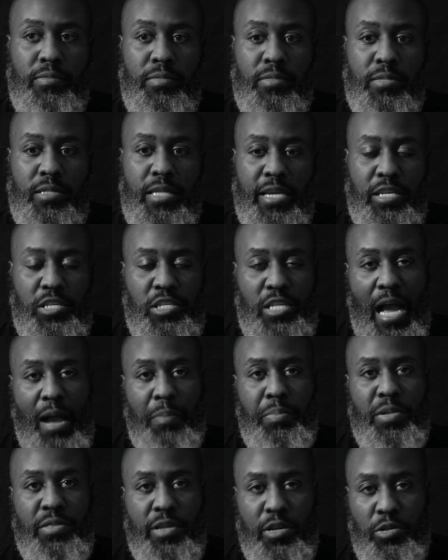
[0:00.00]
They
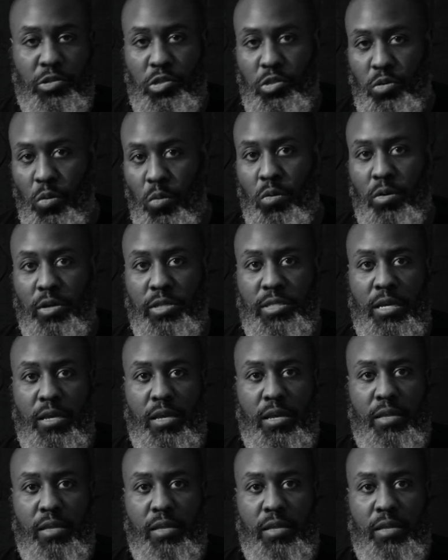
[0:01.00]
shop in their stores.